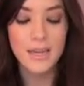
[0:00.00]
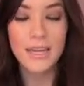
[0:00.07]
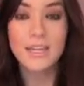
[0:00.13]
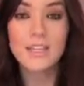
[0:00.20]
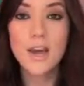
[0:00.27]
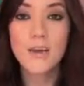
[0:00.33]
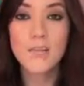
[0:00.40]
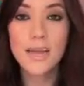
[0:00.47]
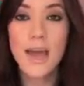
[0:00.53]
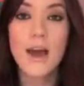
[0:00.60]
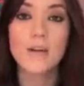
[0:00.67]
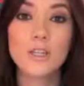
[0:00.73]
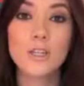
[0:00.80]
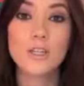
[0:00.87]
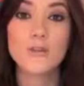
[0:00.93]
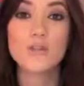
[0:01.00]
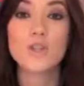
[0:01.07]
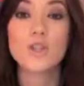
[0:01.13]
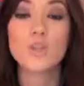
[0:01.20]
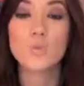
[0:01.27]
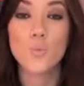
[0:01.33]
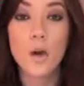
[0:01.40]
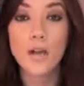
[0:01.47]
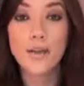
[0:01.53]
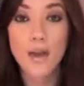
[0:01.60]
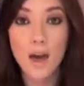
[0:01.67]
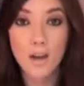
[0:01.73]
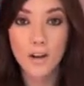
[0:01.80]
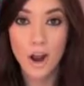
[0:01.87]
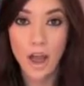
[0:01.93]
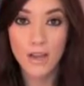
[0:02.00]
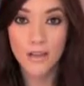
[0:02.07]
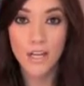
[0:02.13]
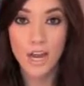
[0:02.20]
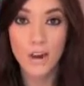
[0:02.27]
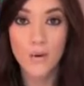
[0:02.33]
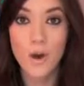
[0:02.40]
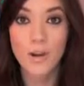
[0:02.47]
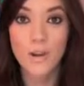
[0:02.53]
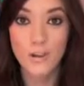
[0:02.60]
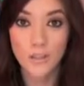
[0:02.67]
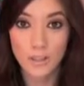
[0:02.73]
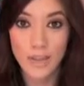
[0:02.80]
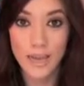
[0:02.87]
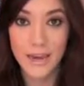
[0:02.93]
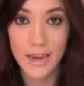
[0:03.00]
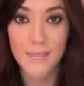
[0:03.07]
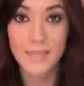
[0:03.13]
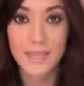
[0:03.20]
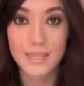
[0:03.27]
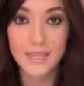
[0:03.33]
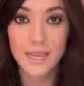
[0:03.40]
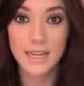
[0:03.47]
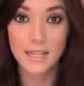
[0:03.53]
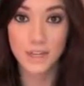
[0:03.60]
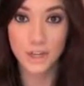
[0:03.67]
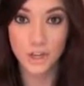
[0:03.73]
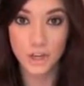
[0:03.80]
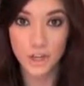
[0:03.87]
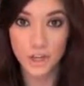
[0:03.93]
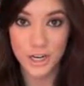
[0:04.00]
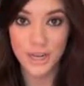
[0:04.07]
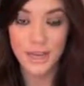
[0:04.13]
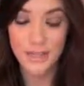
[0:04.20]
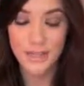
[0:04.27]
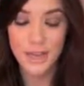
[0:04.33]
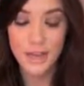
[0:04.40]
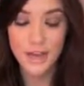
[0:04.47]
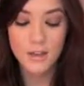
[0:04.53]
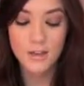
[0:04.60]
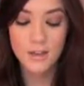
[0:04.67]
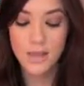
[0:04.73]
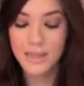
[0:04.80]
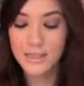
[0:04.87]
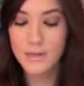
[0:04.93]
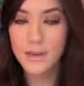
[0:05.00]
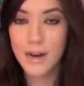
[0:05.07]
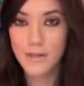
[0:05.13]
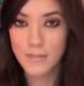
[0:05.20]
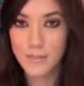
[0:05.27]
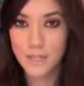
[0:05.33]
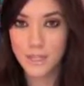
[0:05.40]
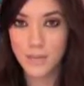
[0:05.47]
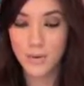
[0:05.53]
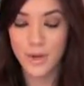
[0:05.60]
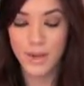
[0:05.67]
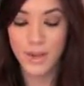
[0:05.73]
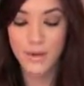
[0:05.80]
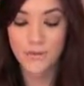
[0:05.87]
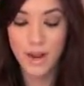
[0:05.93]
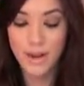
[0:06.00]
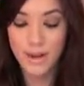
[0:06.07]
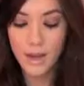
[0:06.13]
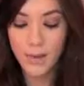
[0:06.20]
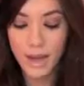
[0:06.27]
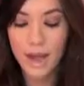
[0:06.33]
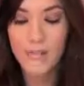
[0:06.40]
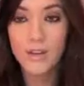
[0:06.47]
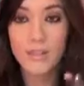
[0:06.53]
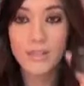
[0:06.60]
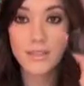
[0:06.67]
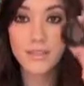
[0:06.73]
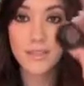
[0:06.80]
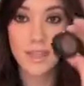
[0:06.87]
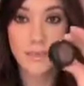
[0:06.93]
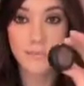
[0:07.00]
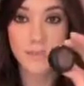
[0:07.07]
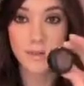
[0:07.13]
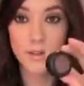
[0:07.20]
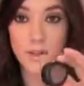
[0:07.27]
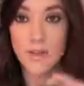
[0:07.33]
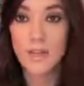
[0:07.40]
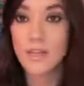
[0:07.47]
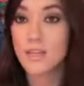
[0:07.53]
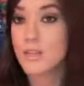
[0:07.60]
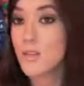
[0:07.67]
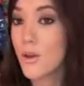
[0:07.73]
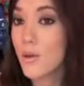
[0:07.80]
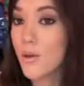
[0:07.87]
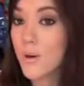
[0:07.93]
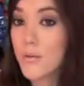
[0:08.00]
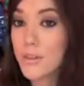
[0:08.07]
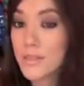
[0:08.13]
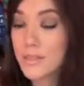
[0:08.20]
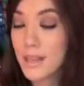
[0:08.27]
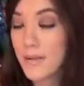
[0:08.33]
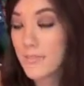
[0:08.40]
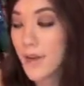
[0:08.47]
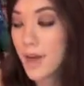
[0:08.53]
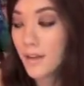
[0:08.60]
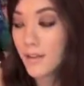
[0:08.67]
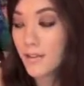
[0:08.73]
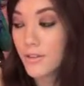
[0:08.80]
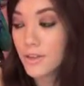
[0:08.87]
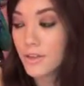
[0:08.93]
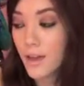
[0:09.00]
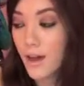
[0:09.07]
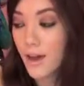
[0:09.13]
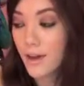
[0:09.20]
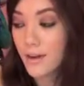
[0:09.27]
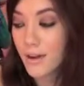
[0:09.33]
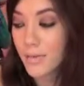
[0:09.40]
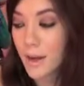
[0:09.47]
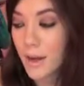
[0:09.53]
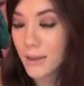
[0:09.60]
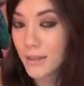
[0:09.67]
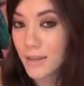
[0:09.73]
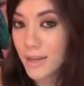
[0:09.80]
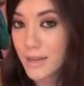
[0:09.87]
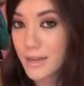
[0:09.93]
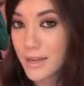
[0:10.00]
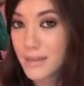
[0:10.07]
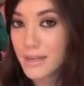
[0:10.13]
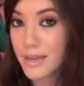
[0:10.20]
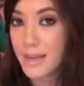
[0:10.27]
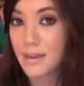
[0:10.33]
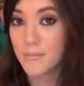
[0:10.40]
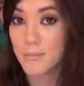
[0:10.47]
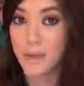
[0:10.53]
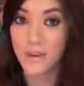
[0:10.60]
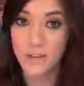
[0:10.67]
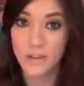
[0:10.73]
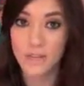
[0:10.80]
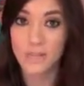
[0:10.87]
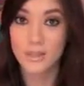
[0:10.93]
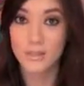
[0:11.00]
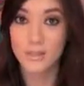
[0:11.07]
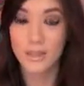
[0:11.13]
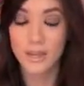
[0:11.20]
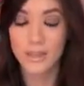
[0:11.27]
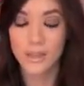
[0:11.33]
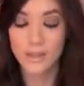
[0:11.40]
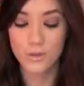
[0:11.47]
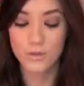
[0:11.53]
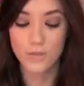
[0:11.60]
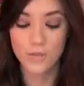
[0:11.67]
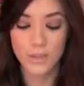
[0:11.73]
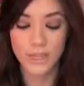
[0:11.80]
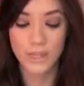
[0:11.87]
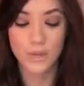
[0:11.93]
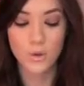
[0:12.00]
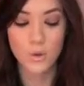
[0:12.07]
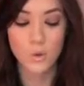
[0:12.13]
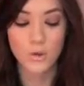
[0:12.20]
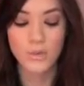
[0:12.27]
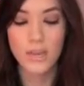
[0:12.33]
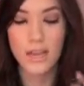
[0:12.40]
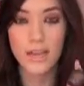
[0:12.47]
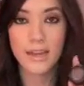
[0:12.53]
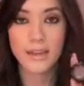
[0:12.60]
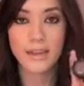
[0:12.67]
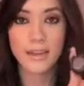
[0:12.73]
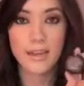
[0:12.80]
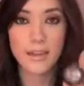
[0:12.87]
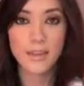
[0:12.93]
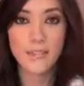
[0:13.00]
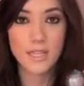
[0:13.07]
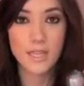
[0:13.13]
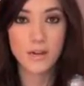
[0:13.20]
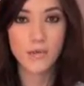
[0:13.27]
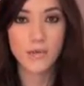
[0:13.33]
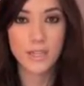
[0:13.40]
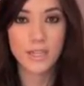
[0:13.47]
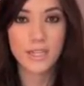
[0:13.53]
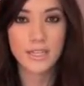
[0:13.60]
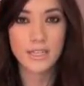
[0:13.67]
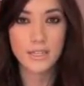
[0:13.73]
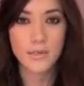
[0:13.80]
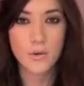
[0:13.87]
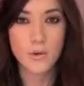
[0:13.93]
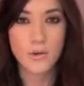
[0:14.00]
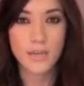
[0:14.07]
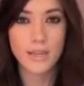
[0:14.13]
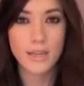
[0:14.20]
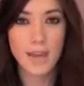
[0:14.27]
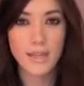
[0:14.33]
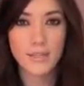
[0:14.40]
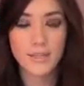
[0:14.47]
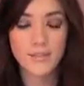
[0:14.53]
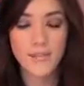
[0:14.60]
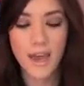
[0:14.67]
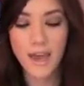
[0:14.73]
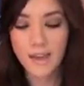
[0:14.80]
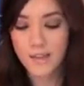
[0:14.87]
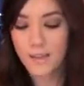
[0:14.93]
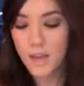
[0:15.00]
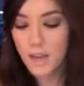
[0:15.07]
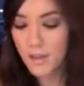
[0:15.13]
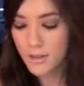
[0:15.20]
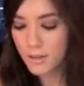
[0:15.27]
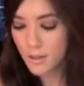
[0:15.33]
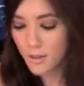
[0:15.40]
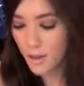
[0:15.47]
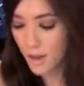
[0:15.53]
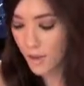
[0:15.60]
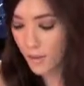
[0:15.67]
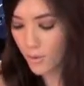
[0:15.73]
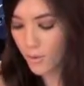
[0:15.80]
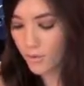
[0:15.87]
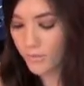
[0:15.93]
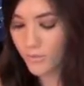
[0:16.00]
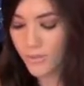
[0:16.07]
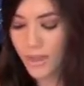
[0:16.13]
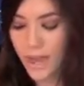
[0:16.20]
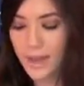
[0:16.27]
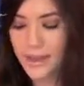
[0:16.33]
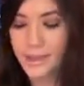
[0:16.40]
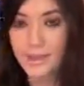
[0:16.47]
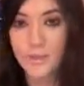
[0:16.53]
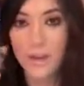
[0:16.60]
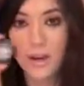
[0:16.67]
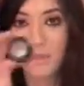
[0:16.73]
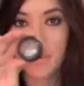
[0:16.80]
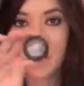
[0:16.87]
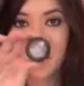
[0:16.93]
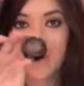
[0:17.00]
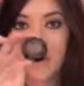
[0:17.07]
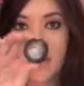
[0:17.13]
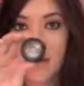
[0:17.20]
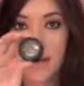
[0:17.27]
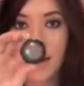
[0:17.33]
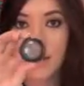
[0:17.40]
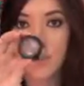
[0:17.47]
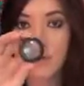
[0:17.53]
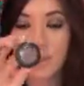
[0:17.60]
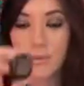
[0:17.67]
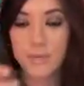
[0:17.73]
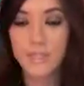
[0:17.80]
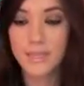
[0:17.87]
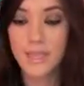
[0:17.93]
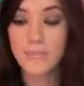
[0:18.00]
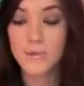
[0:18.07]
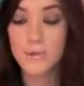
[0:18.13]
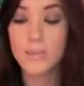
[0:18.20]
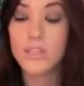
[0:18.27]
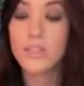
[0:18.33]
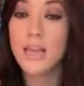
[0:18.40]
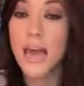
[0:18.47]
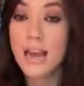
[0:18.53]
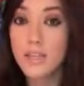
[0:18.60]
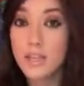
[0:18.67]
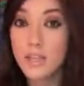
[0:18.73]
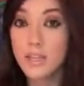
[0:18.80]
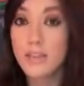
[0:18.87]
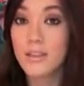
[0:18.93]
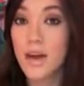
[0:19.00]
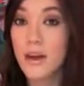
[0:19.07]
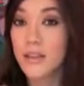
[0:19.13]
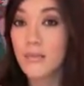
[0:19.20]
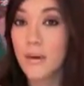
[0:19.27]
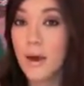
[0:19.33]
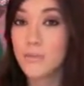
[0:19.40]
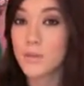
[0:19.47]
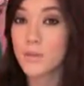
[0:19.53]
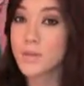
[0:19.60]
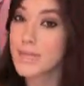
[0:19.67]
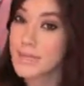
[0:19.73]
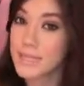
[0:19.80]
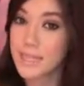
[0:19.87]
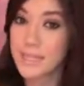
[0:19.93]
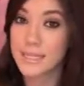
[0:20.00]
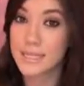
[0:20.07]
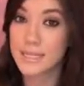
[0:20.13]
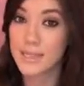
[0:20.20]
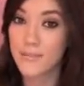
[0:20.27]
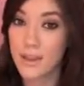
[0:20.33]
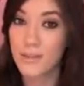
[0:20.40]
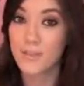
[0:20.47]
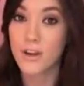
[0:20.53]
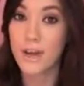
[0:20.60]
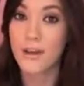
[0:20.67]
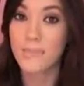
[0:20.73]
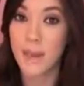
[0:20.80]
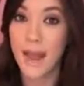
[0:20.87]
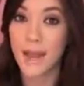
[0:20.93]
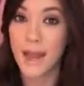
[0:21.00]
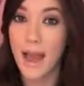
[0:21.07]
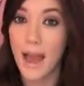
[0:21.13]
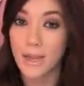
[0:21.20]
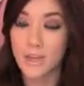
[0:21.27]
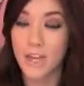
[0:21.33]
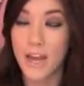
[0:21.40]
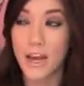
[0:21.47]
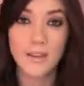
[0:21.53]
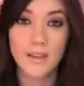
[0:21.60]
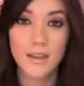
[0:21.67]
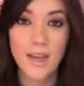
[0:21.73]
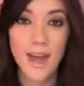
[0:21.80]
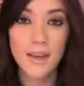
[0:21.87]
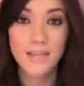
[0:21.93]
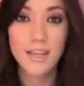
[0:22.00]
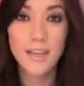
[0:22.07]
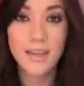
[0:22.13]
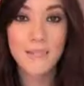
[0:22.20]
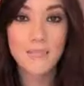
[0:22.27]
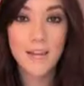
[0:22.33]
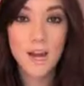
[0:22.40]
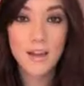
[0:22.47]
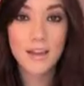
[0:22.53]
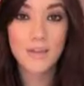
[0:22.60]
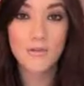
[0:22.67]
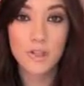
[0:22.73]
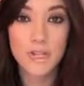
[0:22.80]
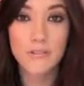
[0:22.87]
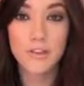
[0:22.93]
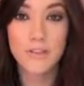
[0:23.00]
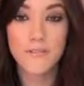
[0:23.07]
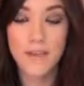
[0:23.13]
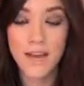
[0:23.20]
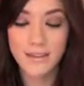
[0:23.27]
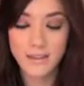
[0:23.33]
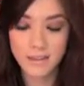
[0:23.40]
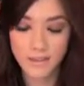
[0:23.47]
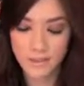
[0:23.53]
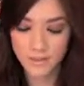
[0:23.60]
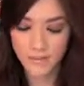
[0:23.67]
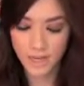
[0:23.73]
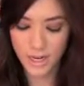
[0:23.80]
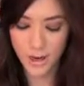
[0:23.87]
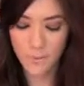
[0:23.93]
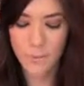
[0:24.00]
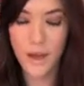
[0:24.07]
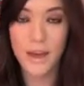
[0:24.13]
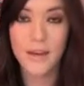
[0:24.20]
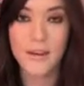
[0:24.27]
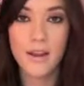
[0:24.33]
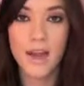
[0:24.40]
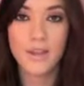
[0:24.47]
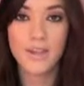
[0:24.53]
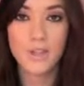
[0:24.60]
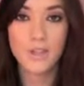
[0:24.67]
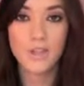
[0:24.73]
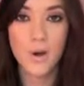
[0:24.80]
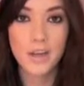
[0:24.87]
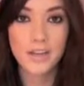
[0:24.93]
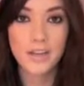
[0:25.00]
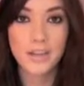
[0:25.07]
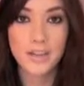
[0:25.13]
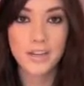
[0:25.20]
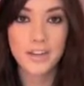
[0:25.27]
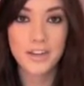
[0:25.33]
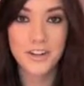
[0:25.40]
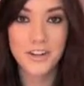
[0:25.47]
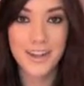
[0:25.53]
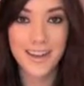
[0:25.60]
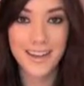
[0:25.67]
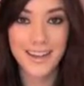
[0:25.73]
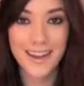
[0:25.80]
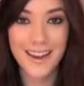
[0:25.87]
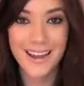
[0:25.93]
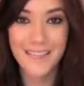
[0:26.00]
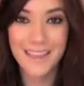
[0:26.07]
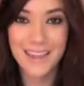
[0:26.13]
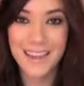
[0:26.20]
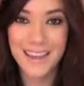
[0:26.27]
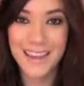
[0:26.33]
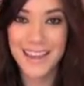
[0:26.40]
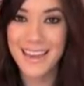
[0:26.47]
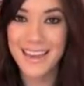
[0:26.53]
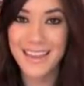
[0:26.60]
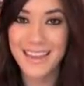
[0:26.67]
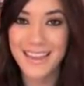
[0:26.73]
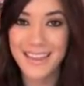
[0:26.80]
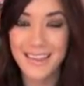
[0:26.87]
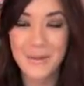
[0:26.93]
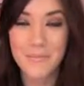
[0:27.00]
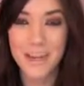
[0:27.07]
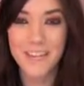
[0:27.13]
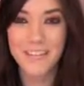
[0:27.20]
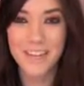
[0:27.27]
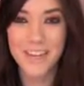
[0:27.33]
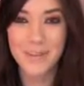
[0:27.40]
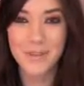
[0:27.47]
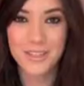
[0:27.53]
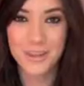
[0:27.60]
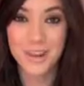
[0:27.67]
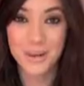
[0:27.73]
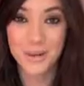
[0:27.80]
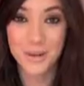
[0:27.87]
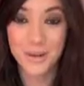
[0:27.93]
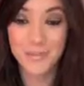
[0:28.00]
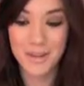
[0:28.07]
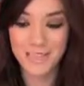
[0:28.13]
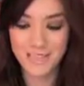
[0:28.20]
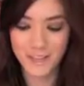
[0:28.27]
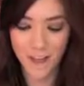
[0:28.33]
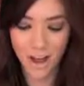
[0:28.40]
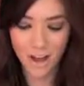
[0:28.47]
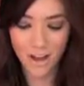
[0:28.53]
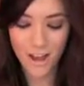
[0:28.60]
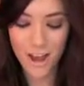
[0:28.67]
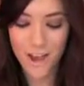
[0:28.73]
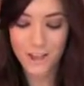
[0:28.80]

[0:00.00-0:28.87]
He taught me to use just one color eyeshadow on your lid and blend it into your crease. So that's what I've been doing. And right now I have on Sable. So the same color that's on my lid is in my crease, which I think is really cool, and it gives it a really smoky, nice effect. So that is what I've been using, and I use it with Sable, which is actually Lollipop 26's favorite MAC eyeshadow. I feel like I'm talking really, really fast in this video, but I just want to make sure that I get everything in and that my video is not 20 minutes long.